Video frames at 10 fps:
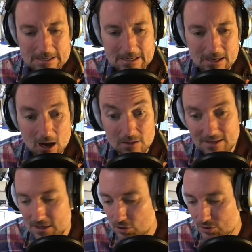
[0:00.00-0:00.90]
I'll
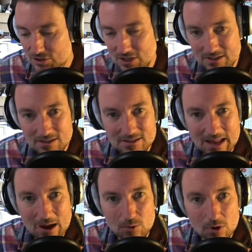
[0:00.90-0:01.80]
take your suggestions
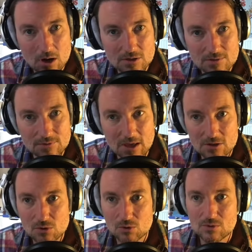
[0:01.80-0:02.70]
now. Don't forget,
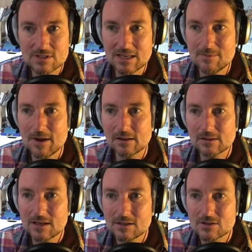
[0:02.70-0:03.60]
you can always email.
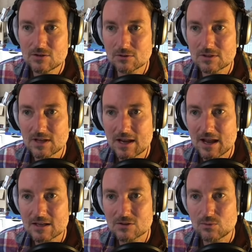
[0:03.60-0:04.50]
It's
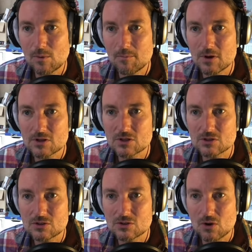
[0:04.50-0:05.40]

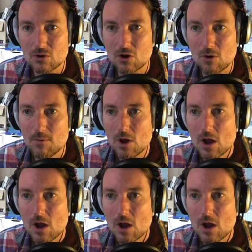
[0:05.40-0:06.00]
nottoday@swanburst.com,